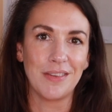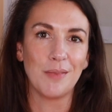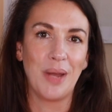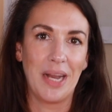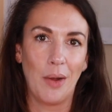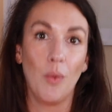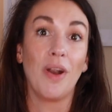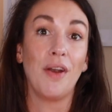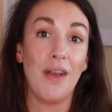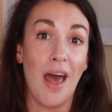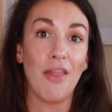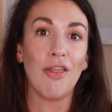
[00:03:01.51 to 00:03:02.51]
explaining what a
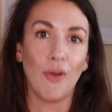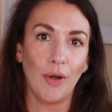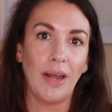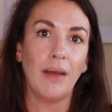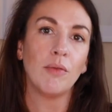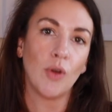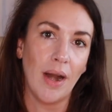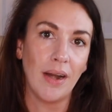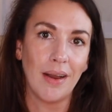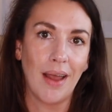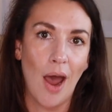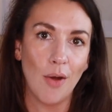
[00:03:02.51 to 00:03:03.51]
net 30
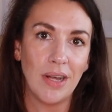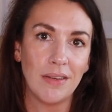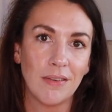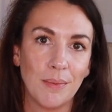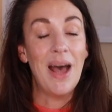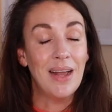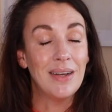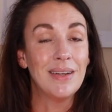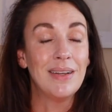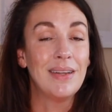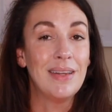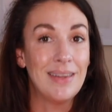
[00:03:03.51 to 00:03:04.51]
credit account is. But
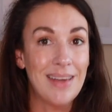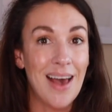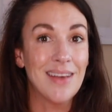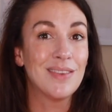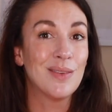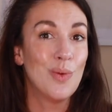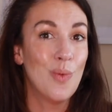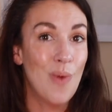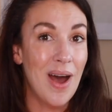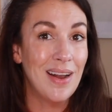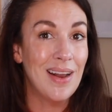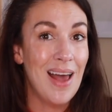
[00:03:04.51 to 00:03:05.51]
guess
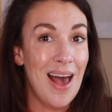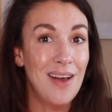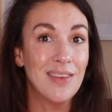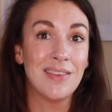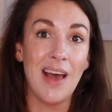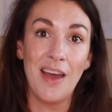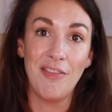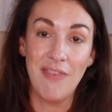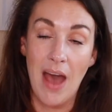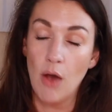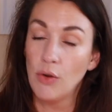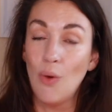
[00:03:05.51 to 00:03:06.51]
what else I
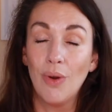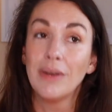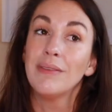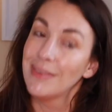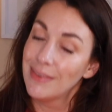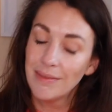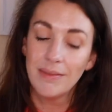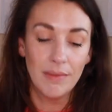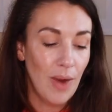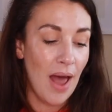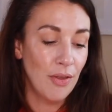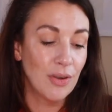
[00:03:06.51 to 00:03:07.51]
found, or
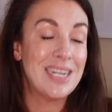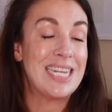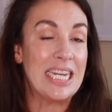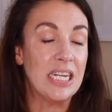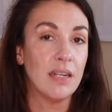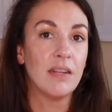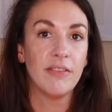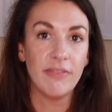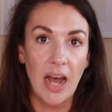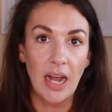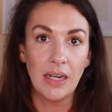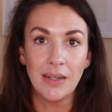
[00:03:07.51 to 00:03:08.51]
rather didn't
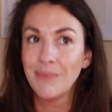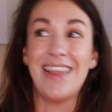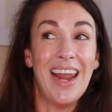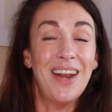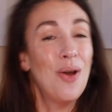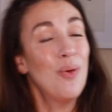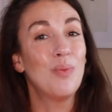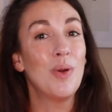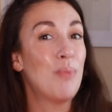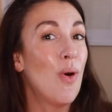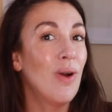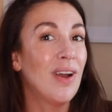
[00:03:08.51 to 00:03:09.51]
find. They don't
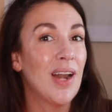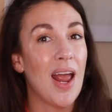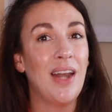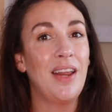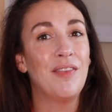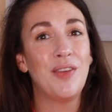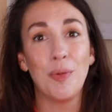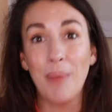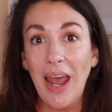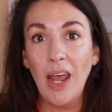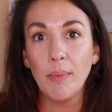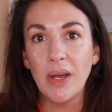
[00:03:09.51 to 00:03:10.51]
report any of your
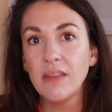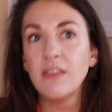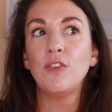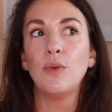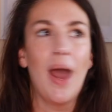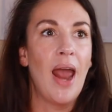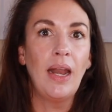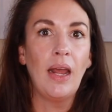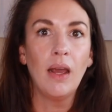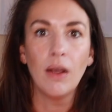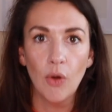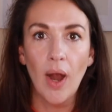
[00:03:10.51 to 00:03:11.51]
payments to
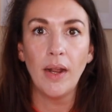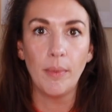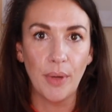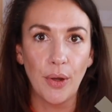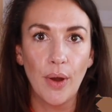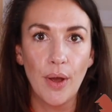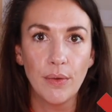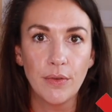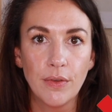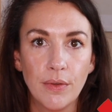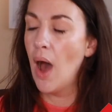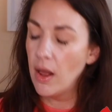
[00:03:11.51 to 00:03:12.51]
any credit
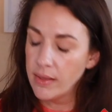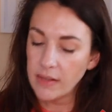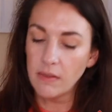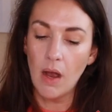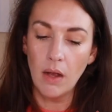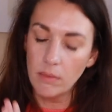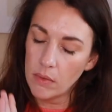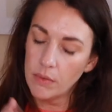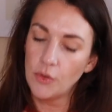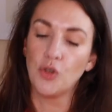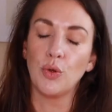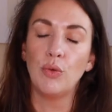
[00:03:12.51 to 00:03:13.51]
bureaus. Well, that's not uh,
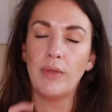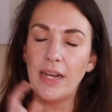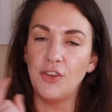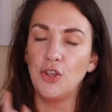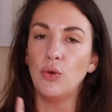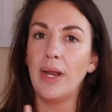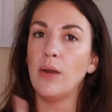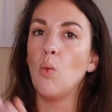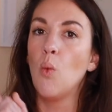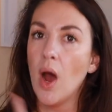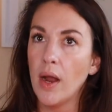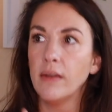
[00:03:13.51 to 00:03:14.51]
true. They do
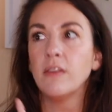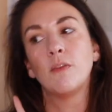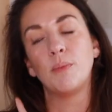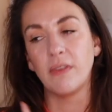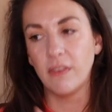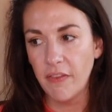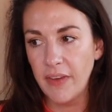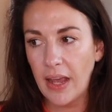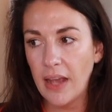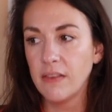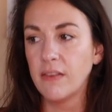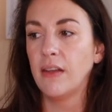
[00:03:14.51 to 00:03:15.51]
in one
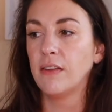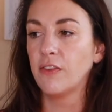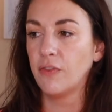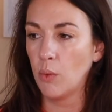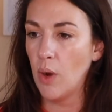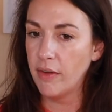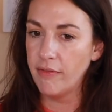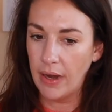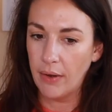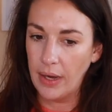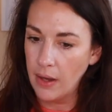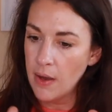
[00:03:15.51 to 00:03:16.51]
specific instance for one
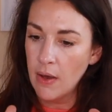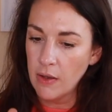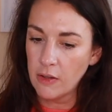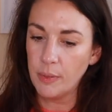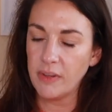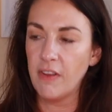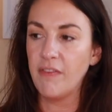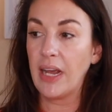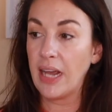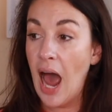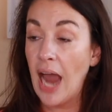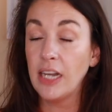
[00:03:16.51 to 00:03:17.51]
very
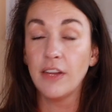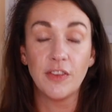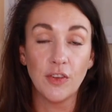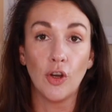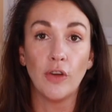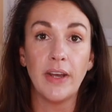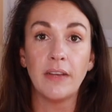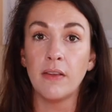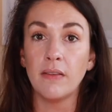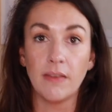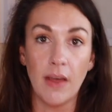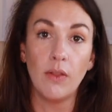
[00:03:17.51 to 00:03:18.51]
specific kind of service.
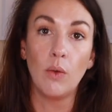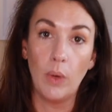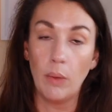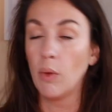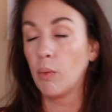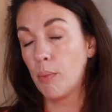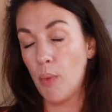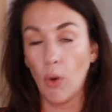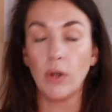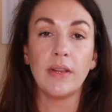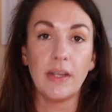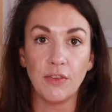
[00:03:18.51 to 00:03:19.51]
It said that we will
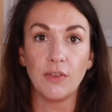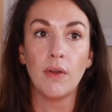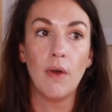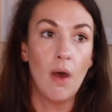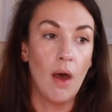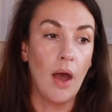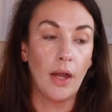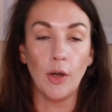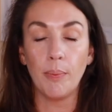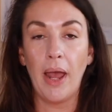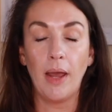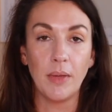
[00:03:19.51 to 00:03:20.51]
report this, uh,
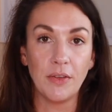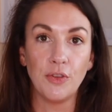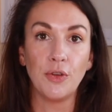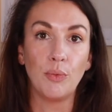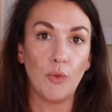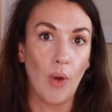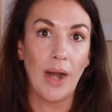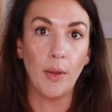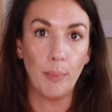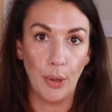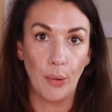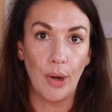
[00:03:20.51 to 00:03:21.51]
your payments to
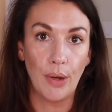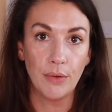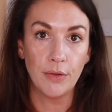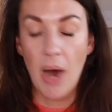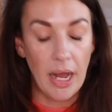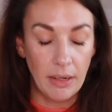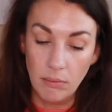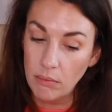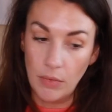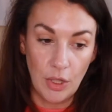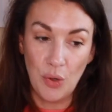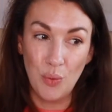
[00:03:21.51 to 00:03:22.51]
credit bureaus, but
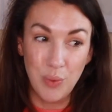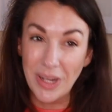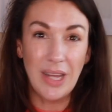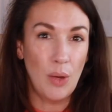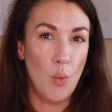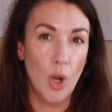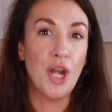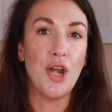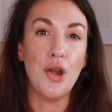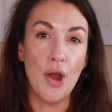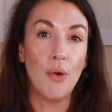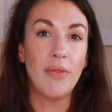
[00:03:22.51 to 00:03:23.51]
you really
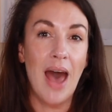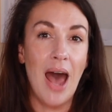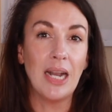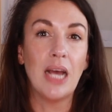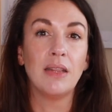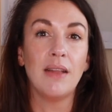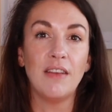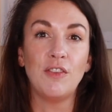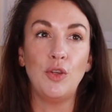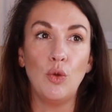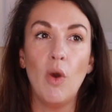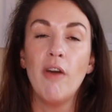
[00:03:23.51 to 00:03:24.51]
wouldn't know that
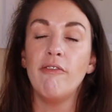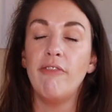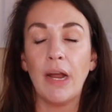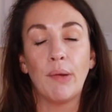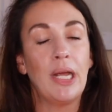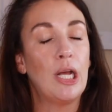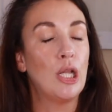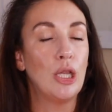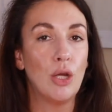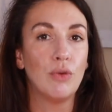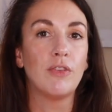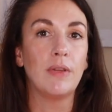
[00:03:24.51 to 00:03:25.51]
unless you very
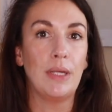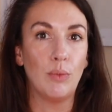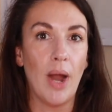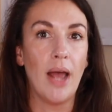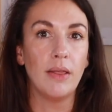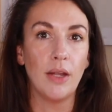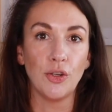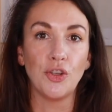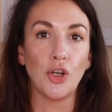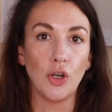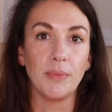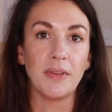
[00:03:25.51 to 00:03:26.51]
closely read their
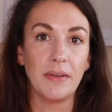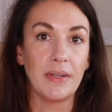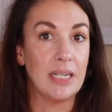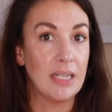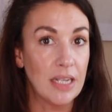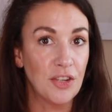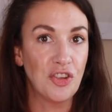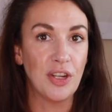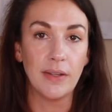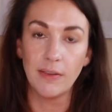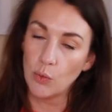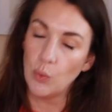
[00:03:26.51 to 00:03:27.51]
terms and
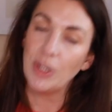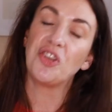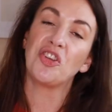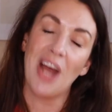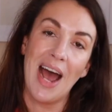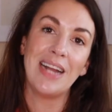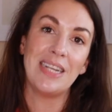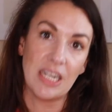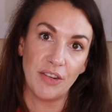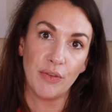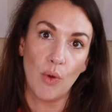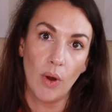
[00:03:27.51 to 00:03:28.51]
conditions, which I did, of